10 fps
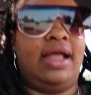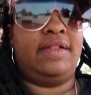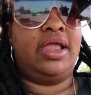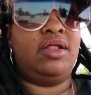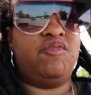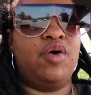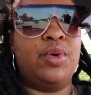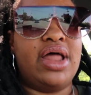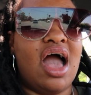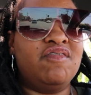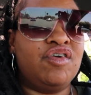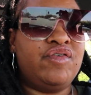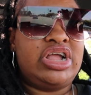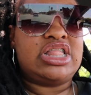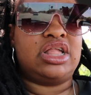and then for whatever
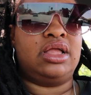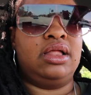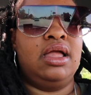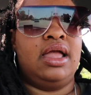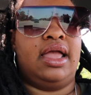reason,